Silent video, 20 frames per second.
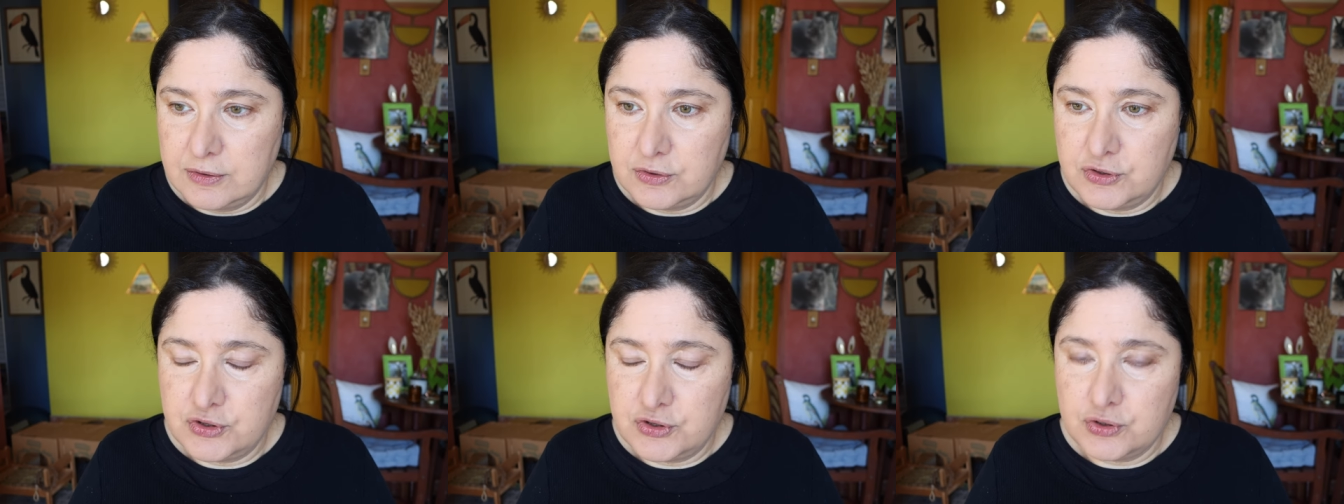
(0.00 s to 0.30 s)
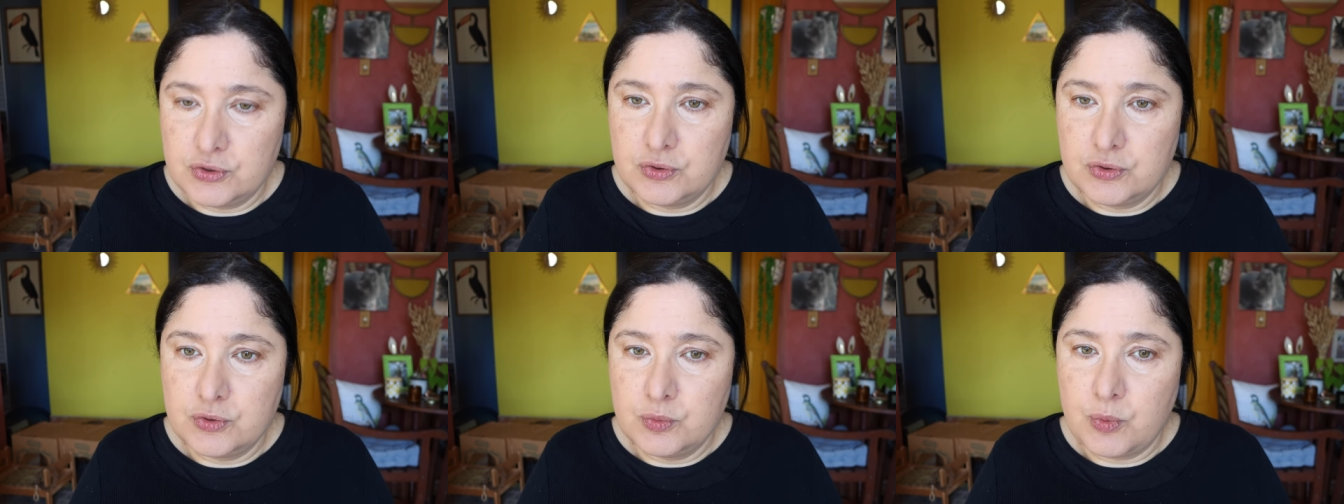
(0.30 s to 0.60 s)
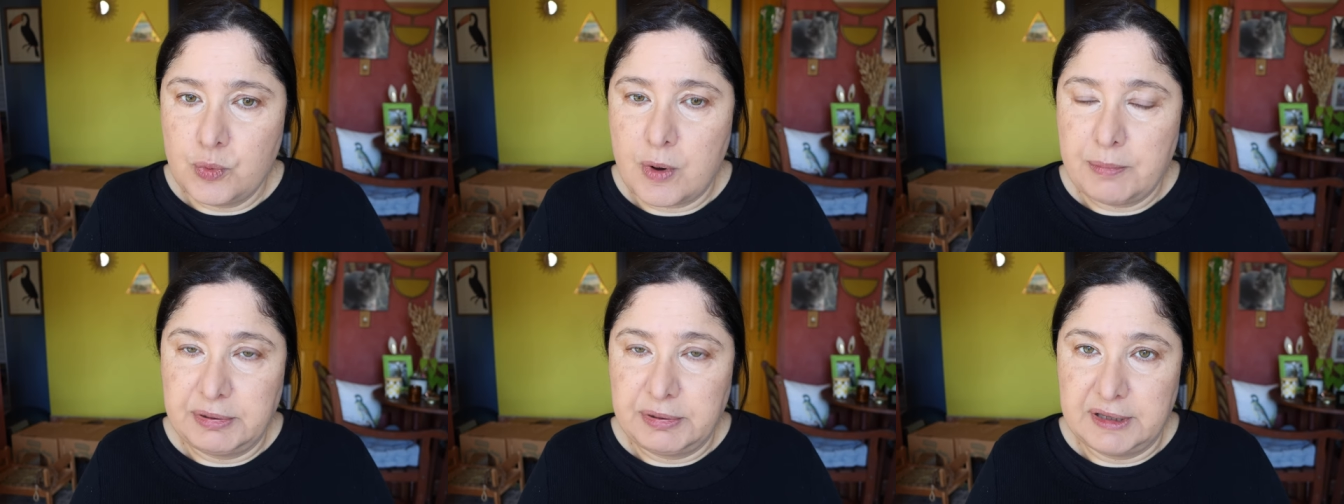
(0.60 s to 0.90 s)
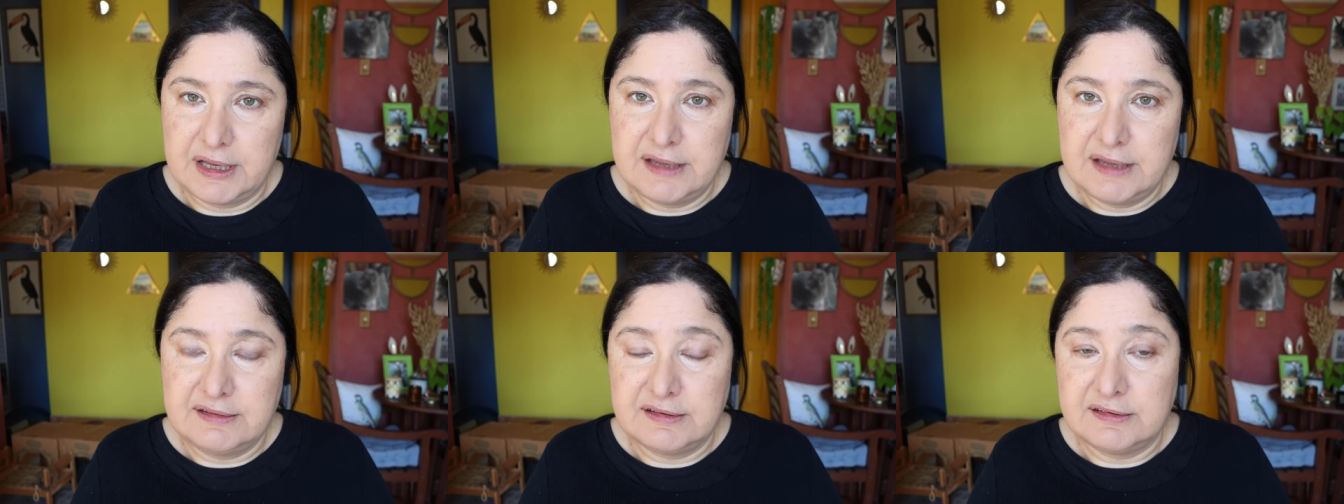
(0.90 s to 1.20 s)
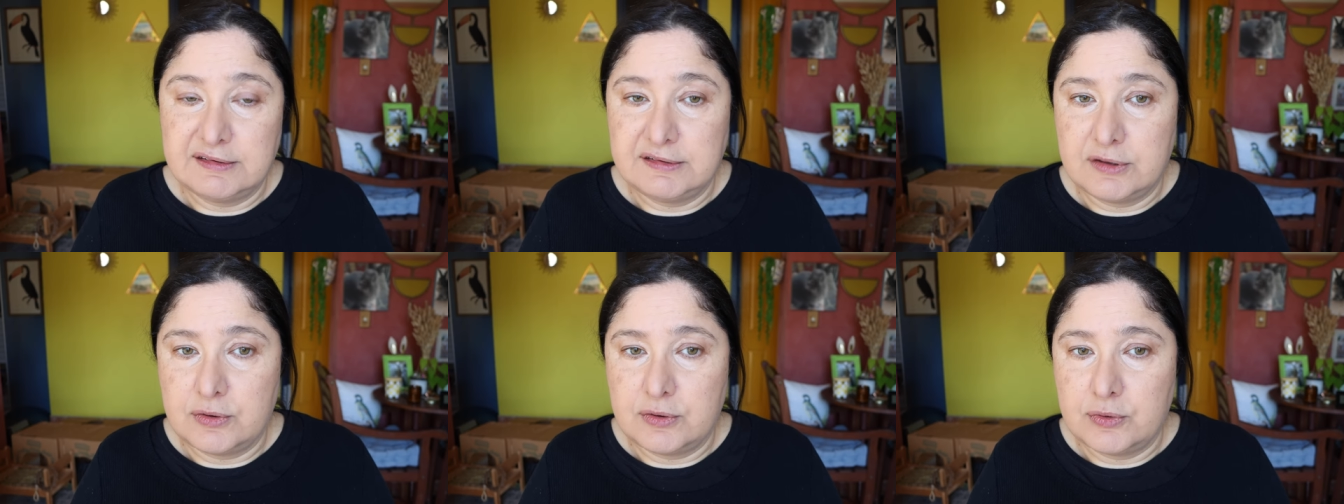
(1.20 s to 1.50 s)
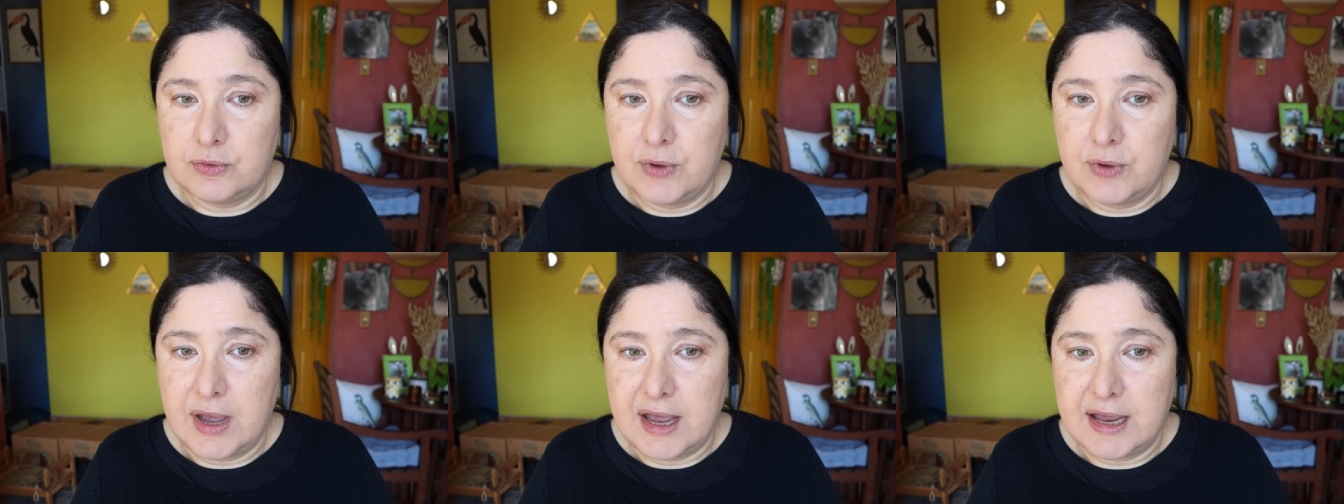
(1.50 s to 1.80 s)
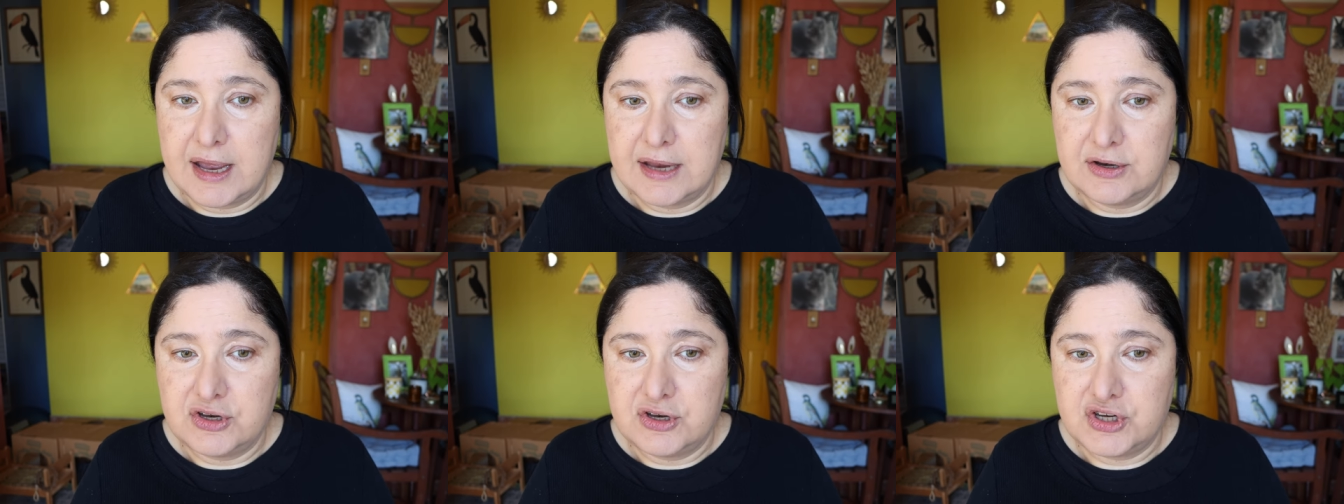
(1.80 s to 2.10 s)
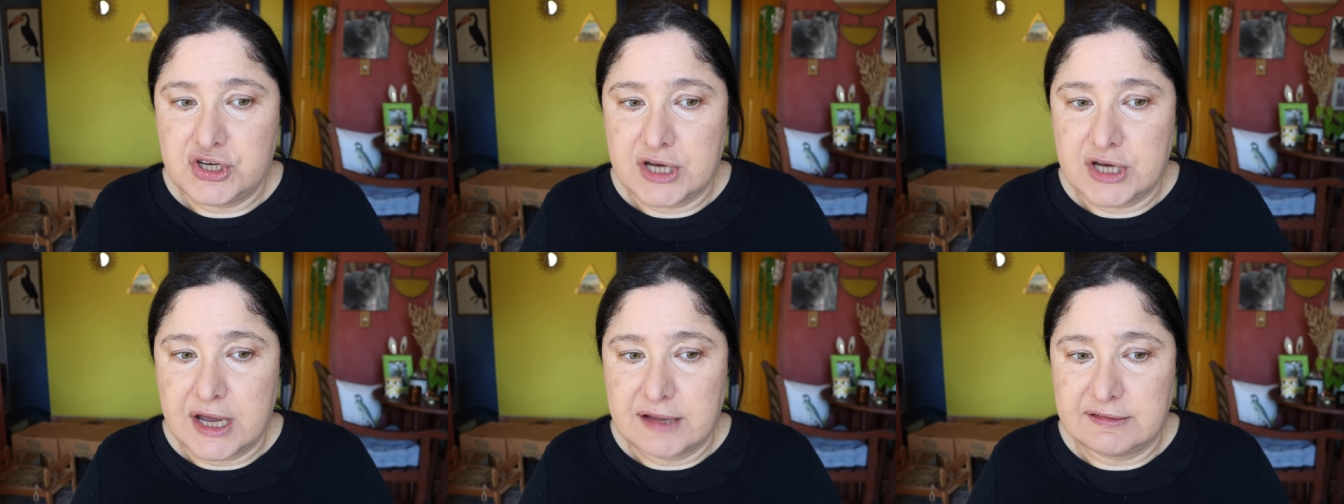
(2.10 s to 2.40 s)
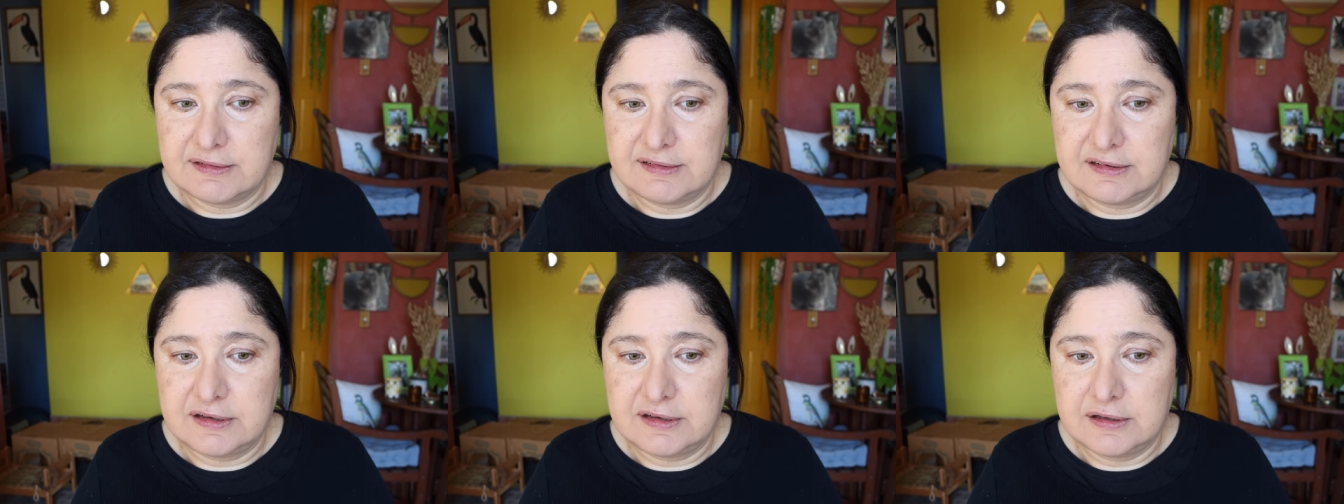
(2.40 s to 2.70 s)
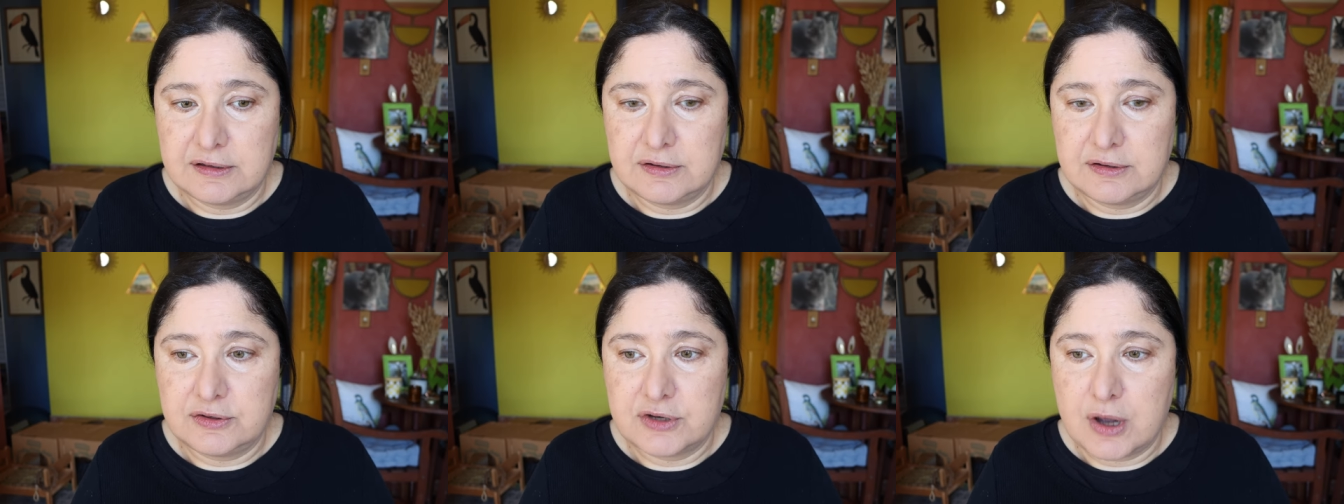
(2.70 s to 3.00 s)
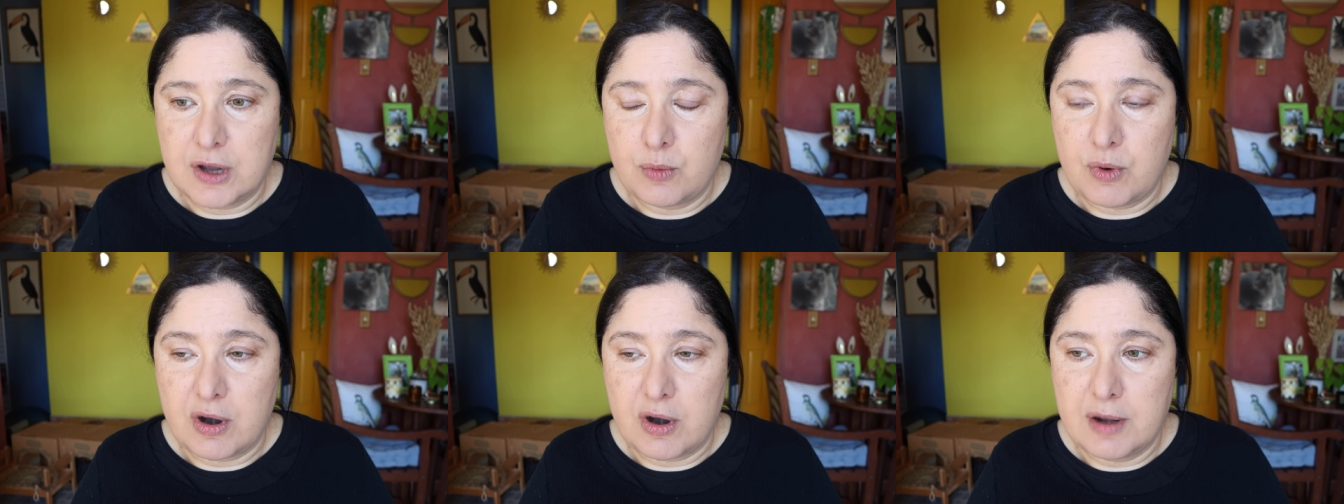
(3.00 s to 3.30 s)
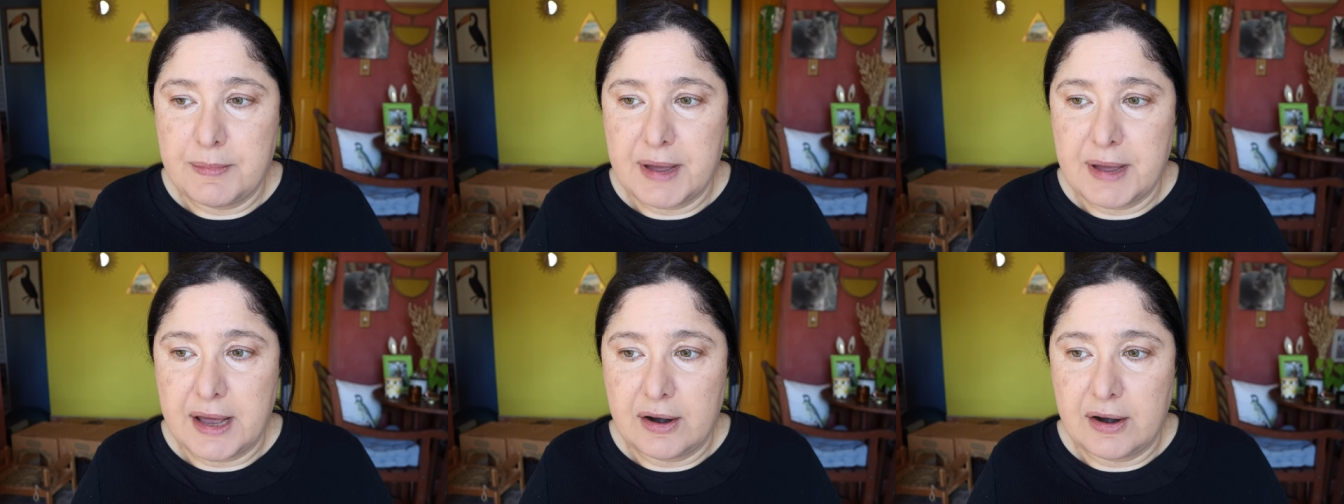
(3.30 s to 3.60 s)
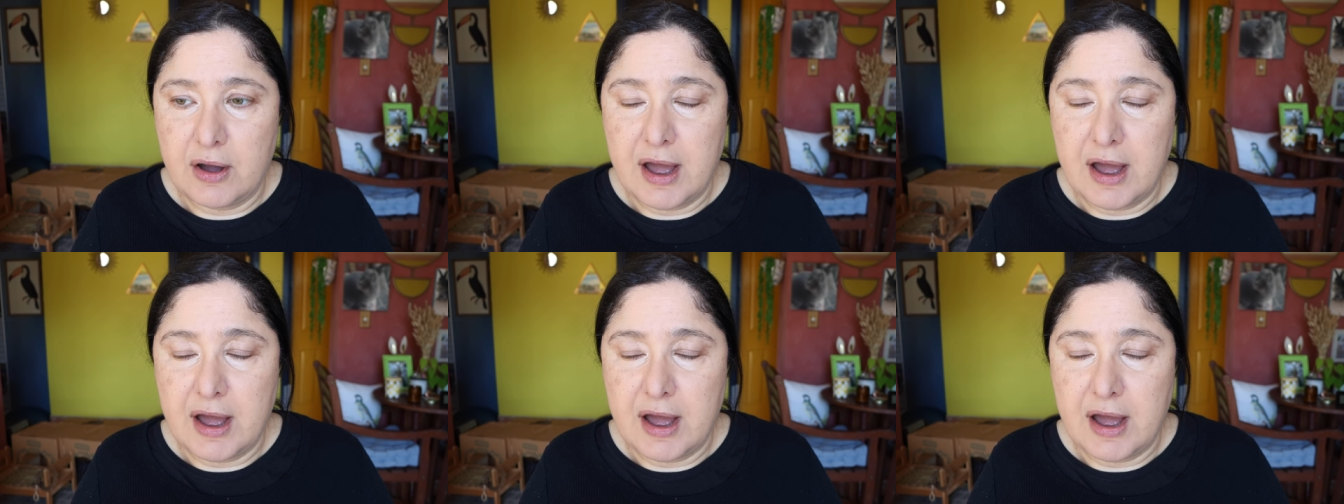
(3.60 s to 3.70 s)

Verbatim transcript: Do what pleases you and just don't worry about it.